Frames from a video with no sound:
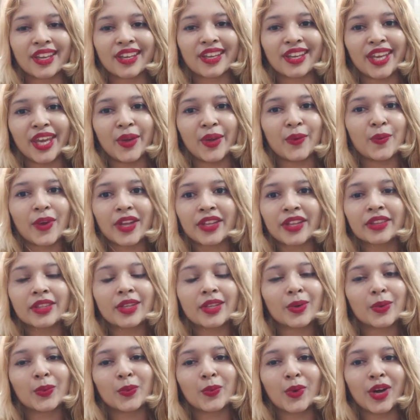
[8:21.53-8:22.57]
Even
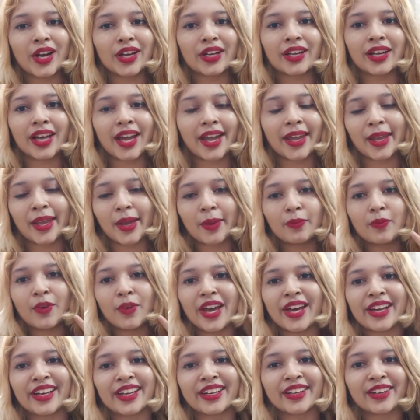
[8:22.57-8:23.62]
the one I am
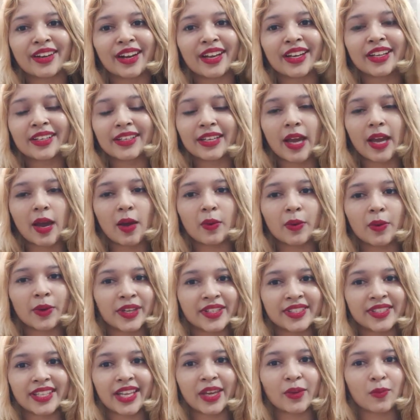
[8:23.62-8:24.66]
wearing right now
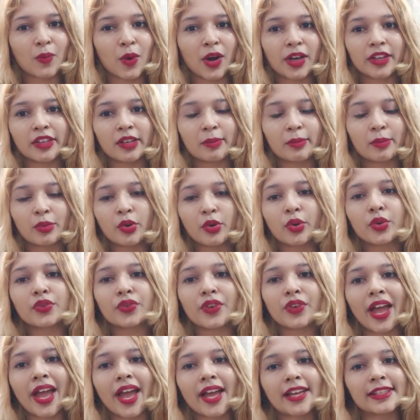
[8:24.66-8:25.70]
is like waterproof
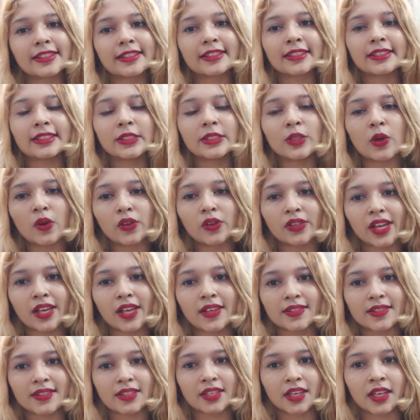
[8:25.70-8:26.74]
and long
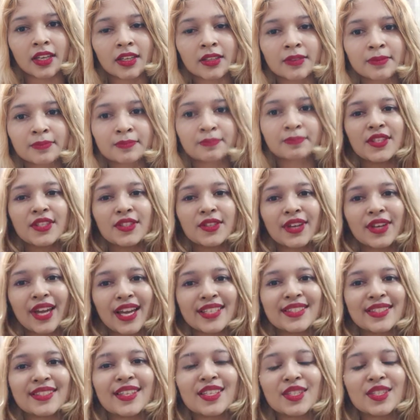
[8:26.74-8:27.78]
lasting. So
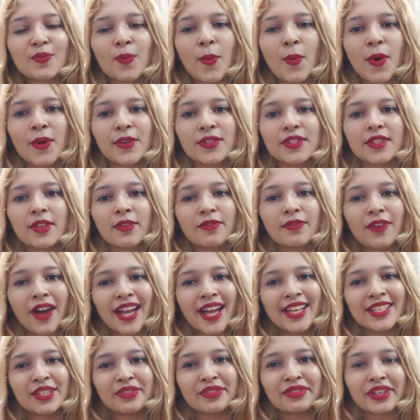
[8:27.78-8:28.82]
guys, this was the
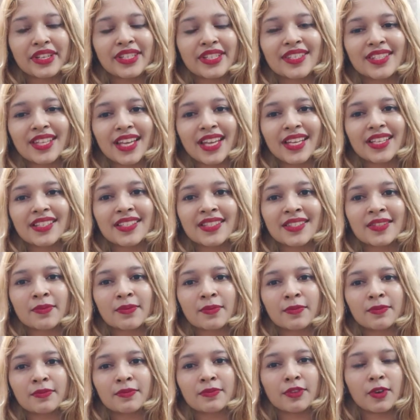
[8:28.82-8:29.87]
5 different sites
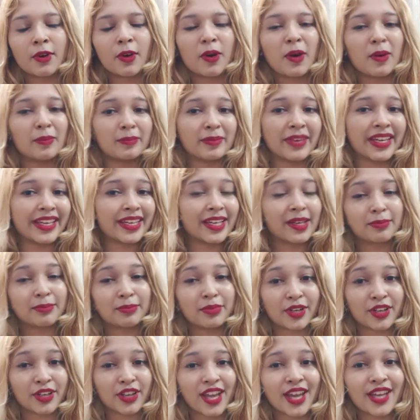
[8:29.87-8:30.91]
for makeup
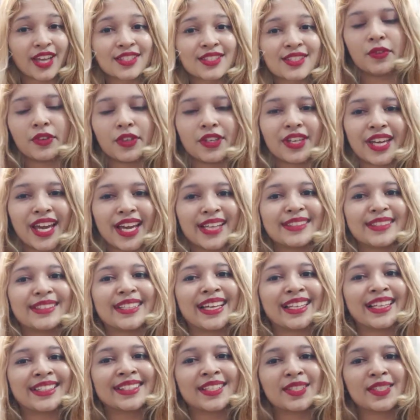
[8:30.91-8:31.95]
products. If you guys
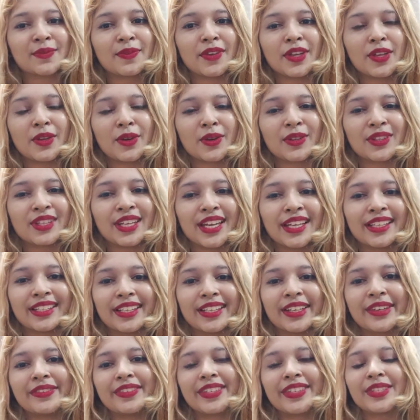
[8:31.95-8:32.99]
like this video, then
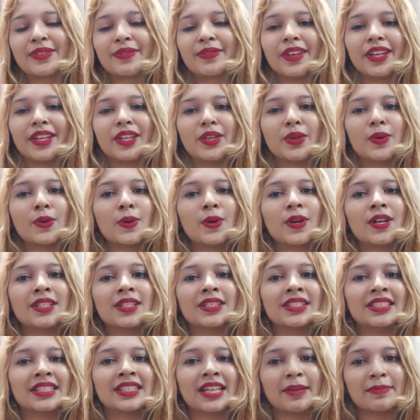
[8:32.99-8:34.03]
give this video
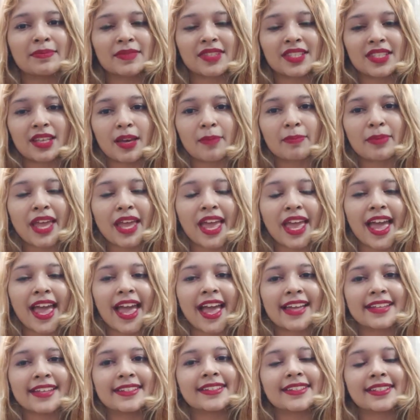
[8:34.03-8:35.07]
a thumbs up,
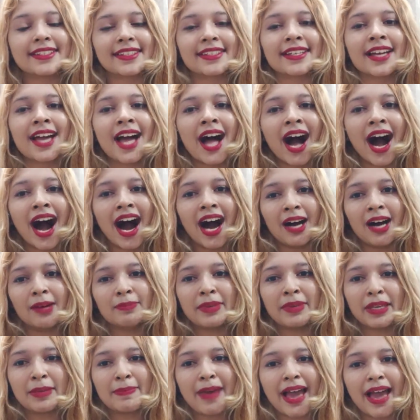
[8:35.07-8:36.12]
and I'll
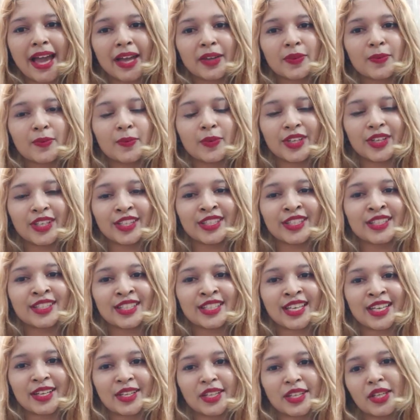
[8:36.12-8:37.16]
be back with
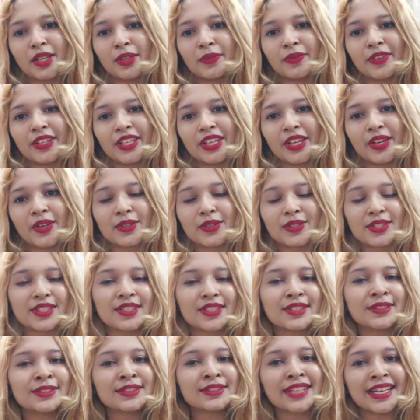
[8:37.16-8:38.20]
another video
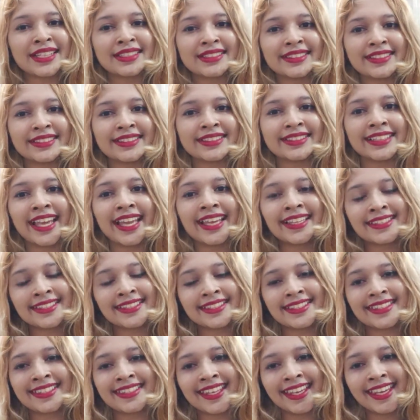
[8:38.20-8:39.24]
soon. Until then,
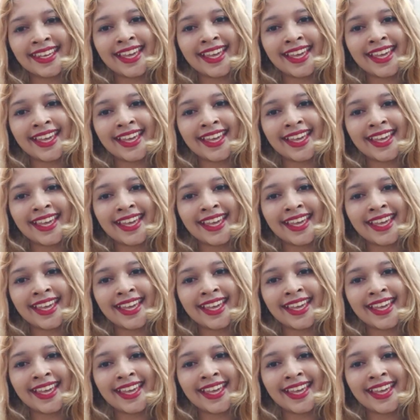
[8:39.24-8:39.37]
see